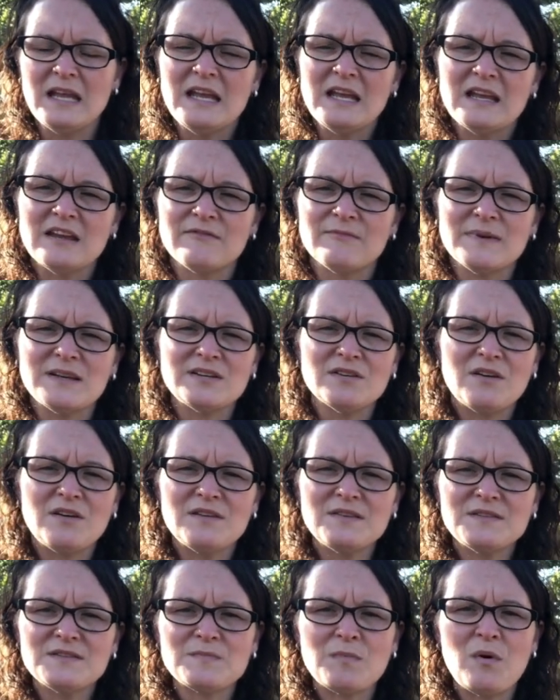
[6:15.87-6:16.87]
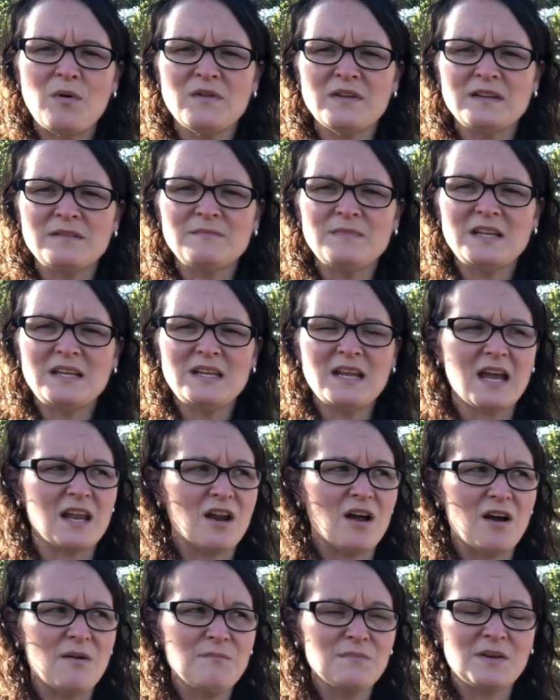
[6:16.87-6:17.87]
If my dog is pulling me and
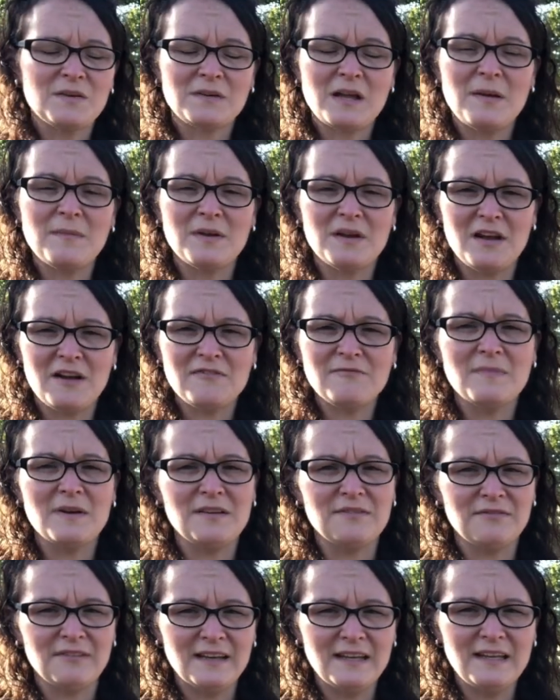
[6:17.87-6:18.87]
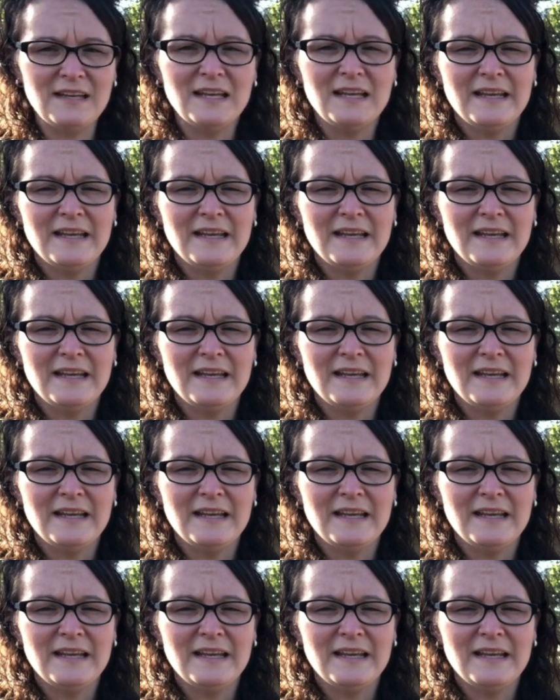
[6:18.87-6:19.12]
I'm coming off my feet,